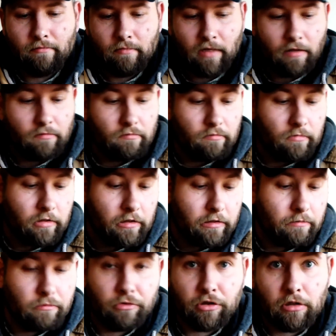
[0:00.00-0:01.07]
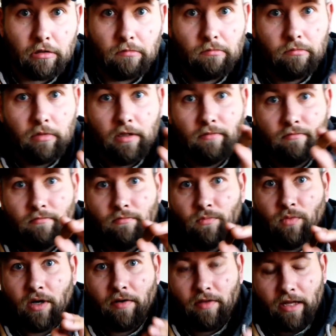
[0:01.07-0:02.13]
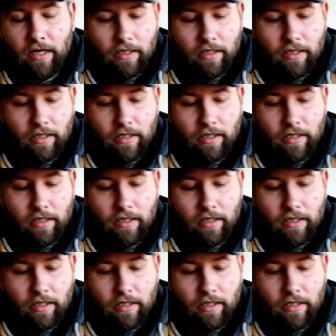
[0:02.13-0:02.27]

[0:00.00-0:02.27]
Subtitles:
I'm not really sure, but whatever that